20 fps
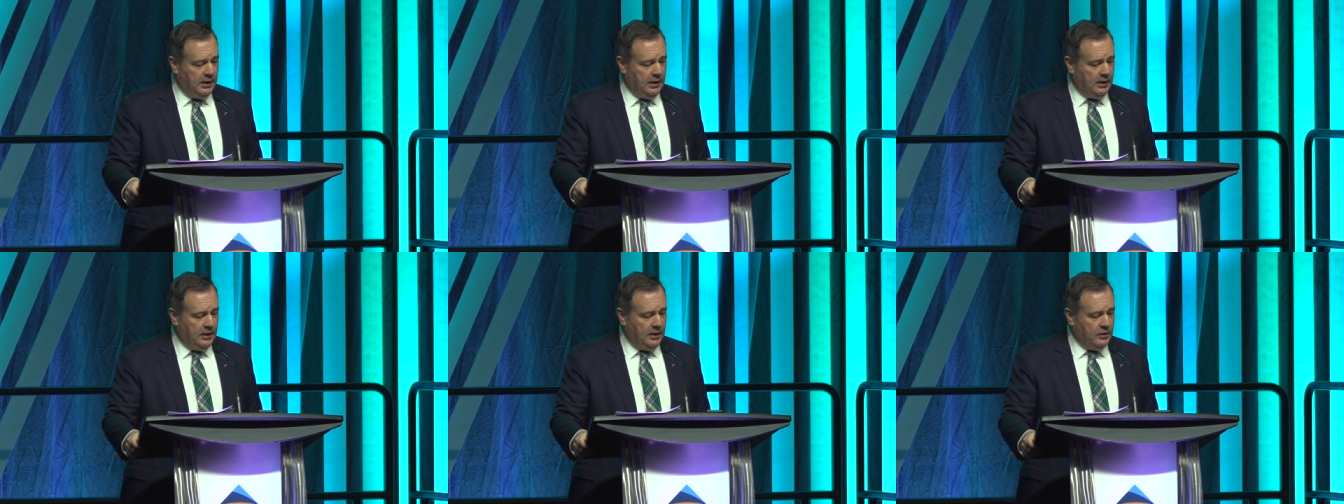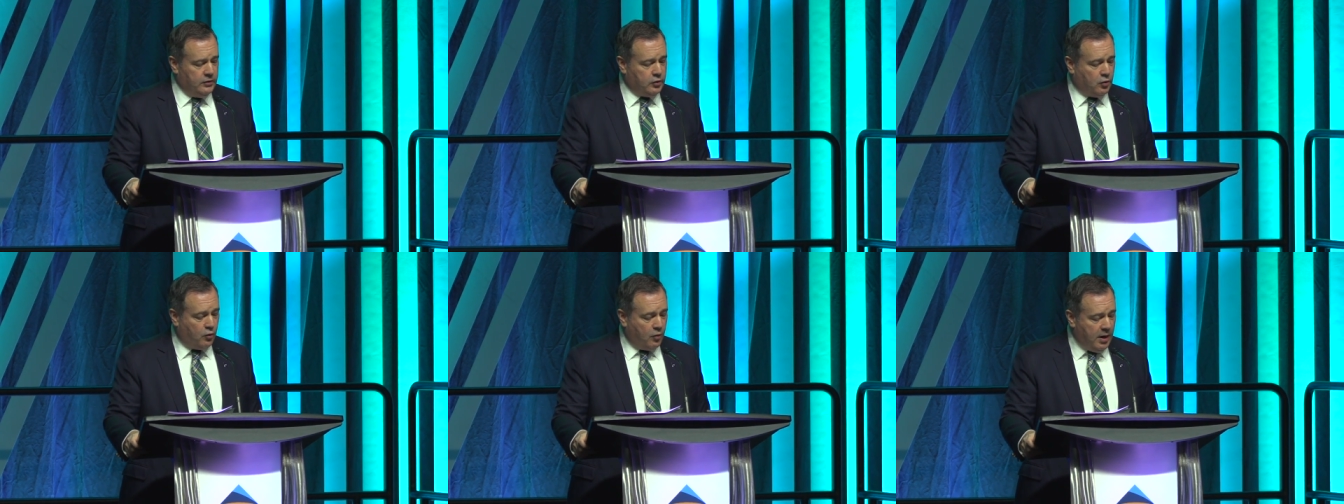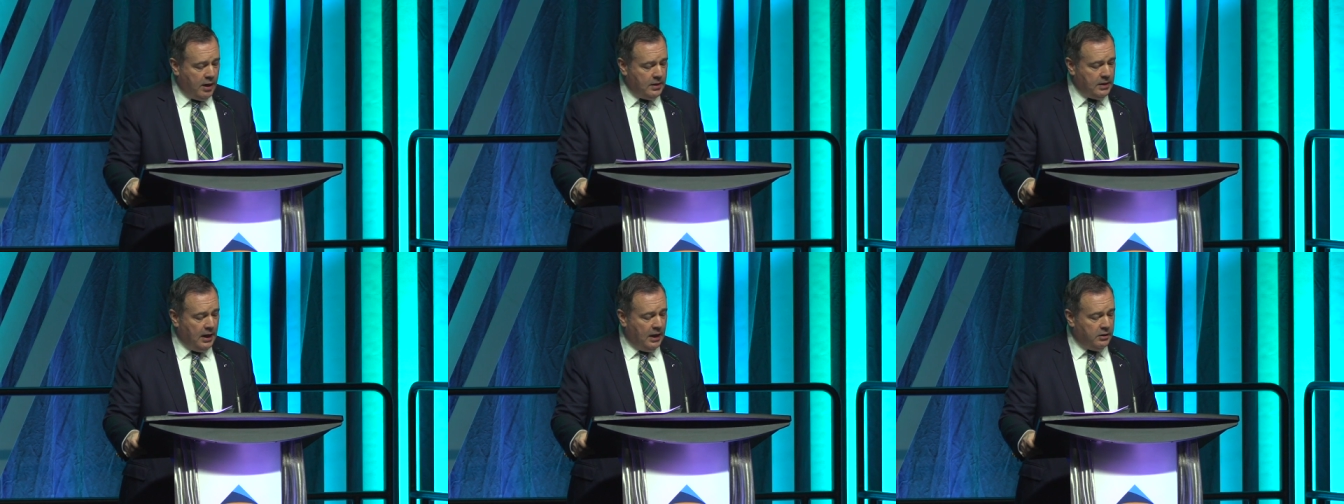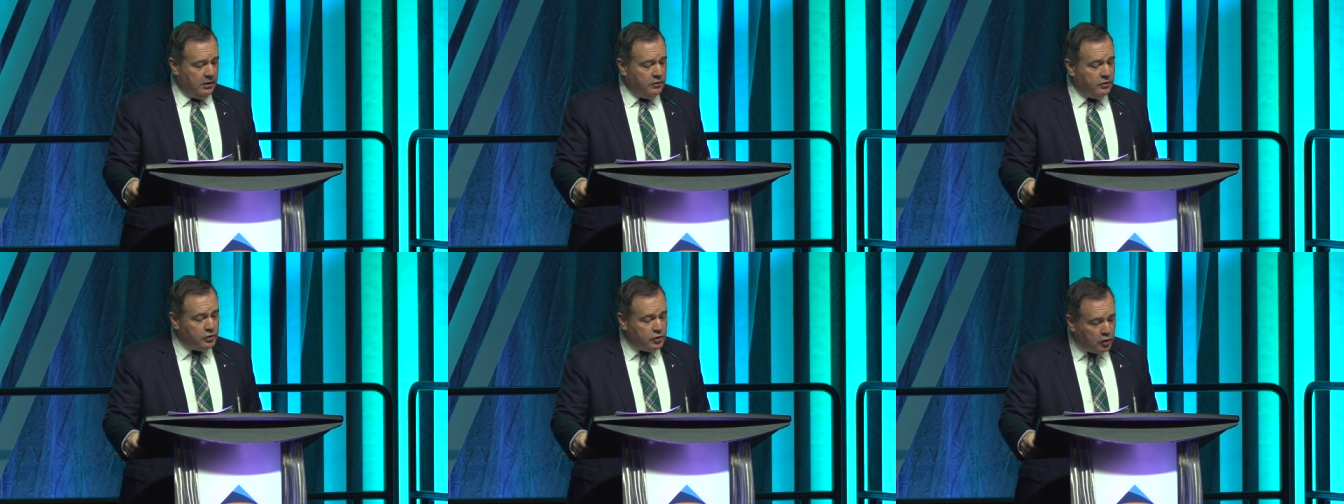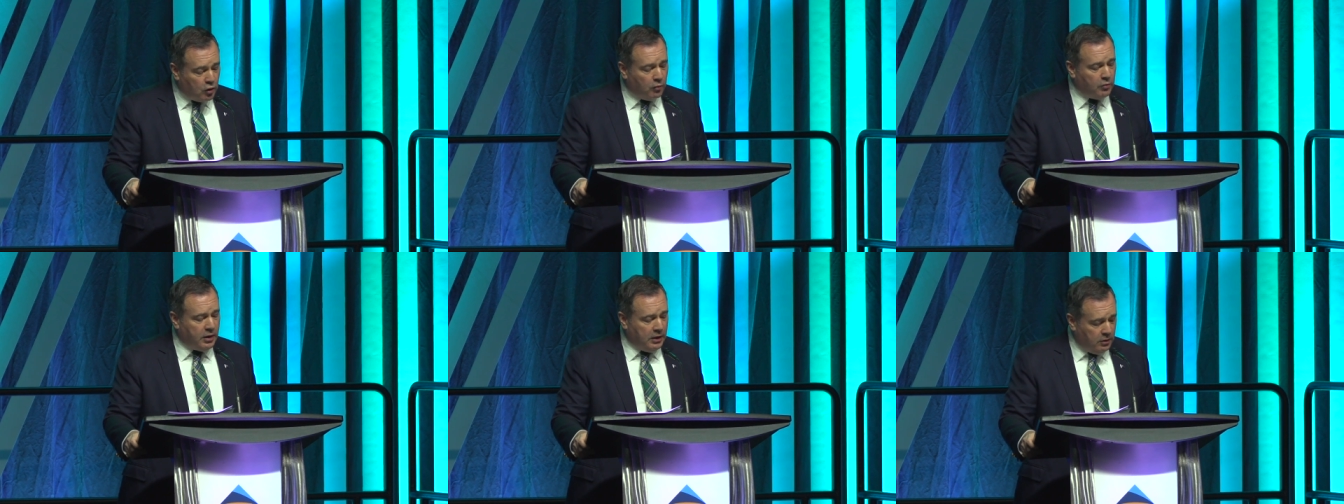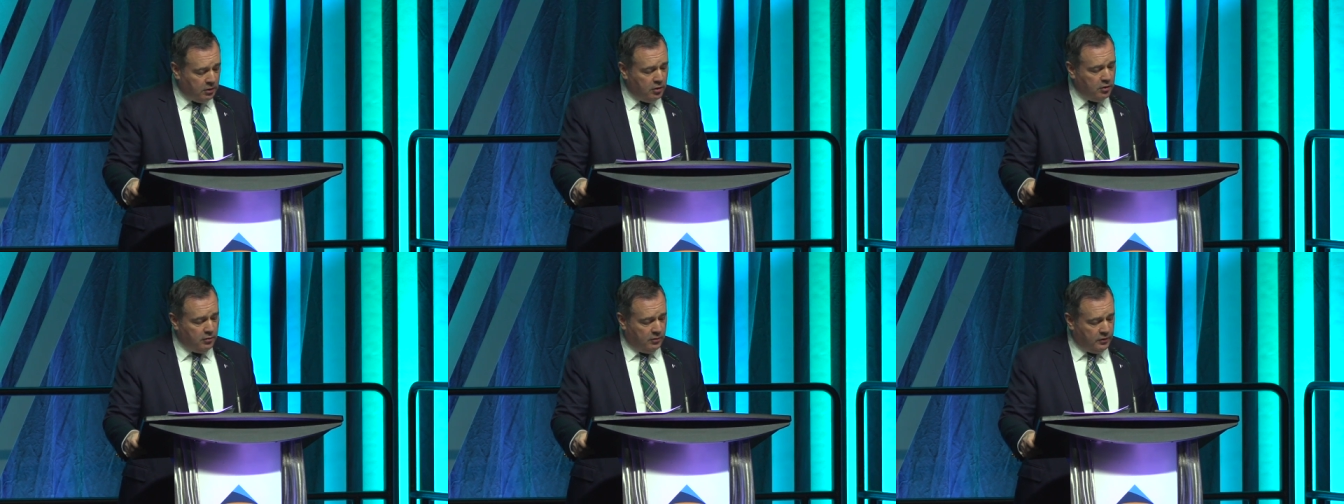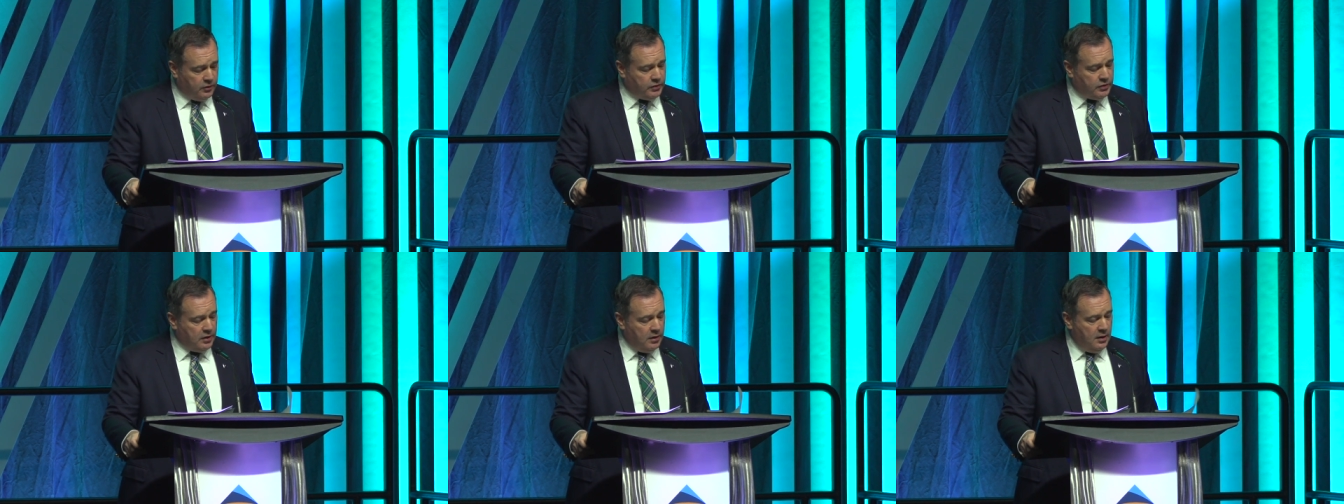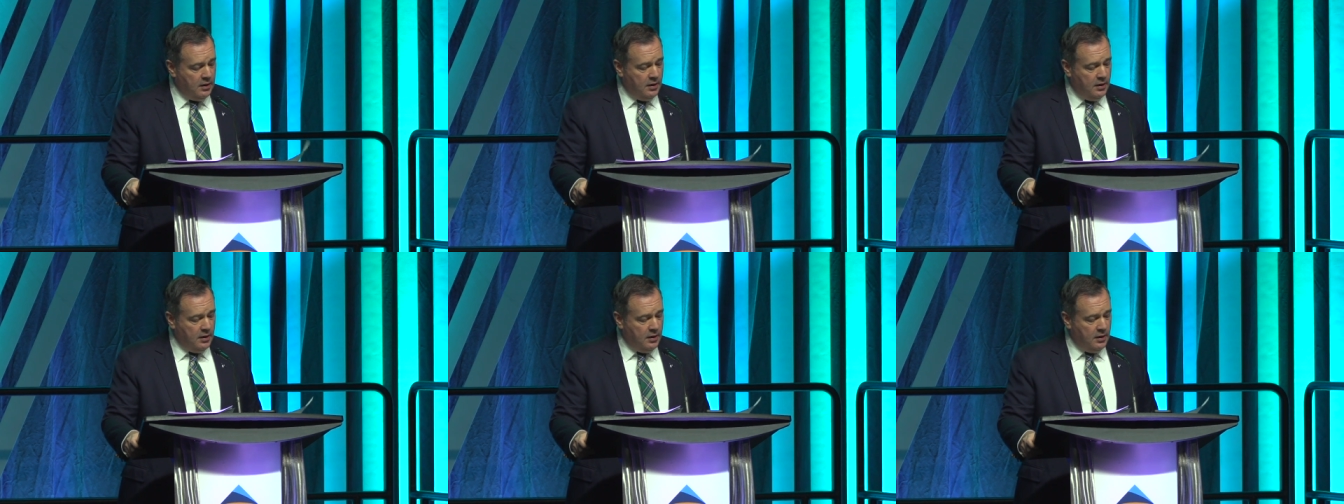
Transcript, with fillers: It is great and enduring news